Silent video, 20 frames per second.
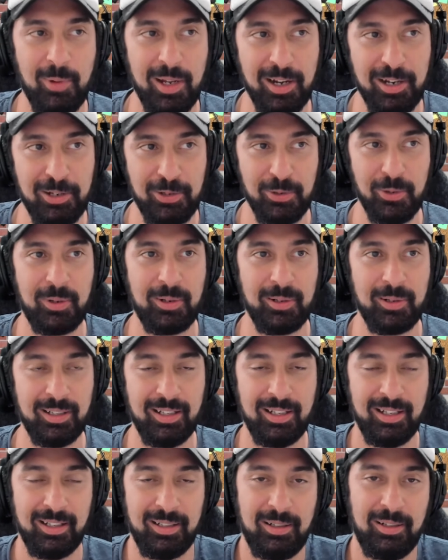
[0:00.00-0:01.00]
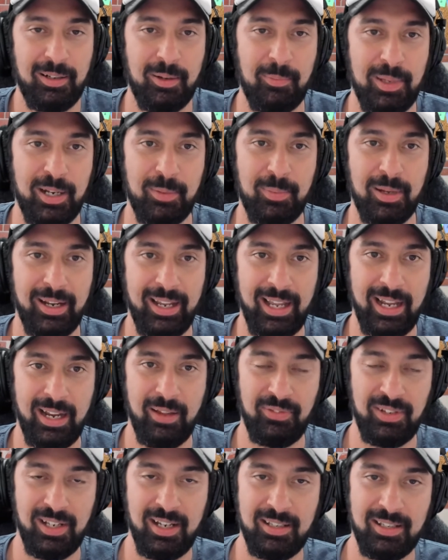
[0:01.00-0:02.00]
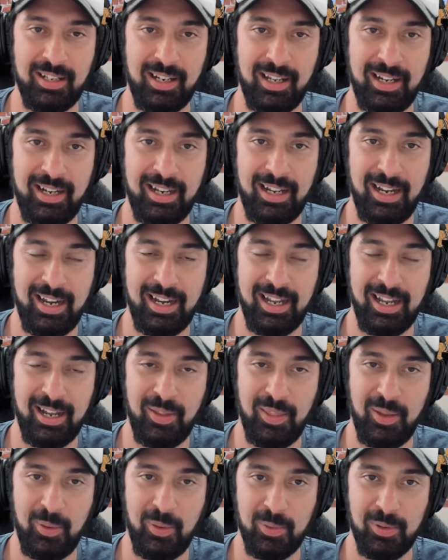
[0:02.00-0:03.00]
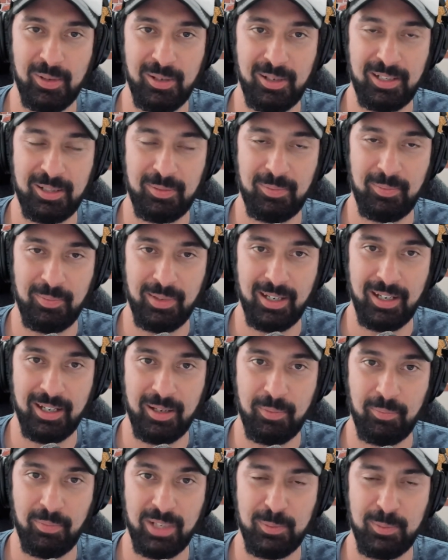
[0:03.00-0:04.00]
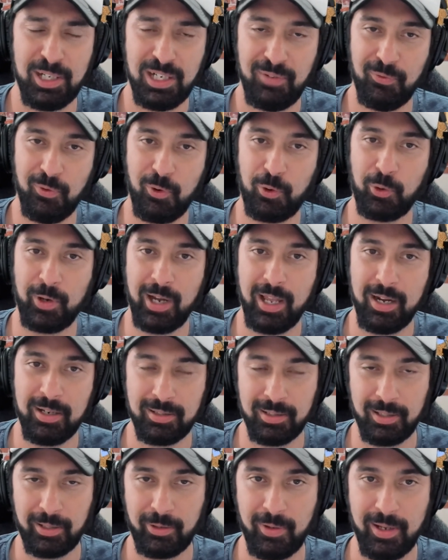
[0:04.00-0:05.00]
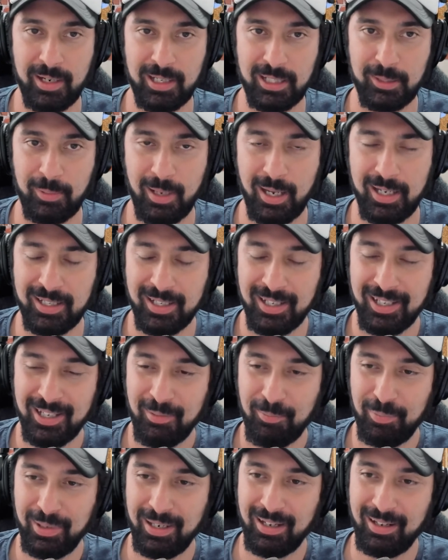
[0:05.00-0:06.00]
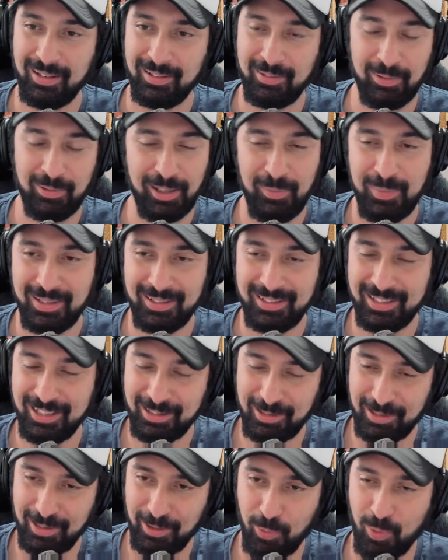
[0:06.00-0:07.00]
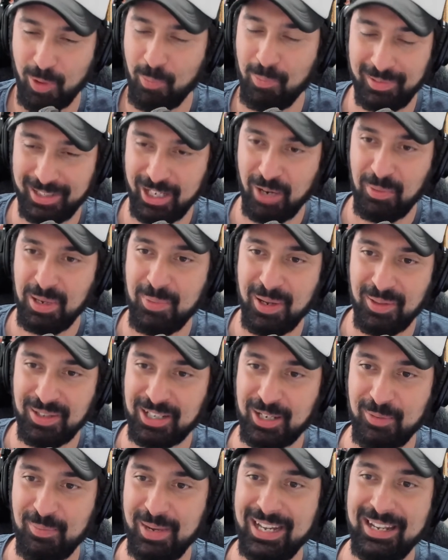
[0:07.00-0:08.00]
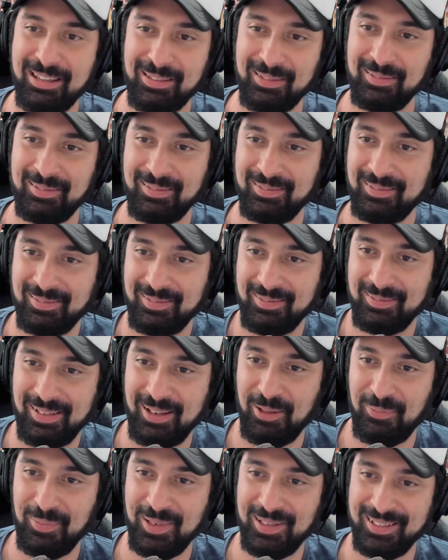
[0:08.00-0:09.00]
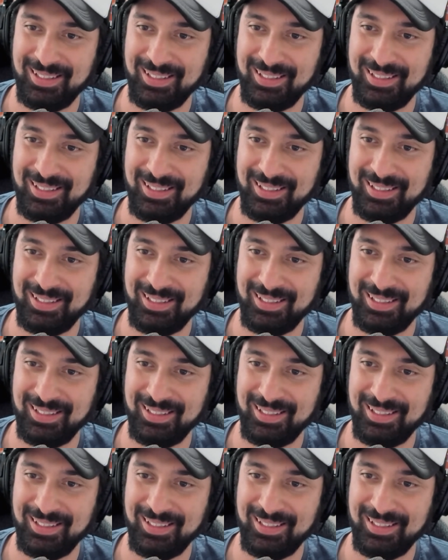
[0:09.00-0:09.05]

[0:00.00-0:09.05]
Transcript: going to talk a bit about NFTs today and how that works, especially for creators in the creator space. But let me just tell me about this comedian element.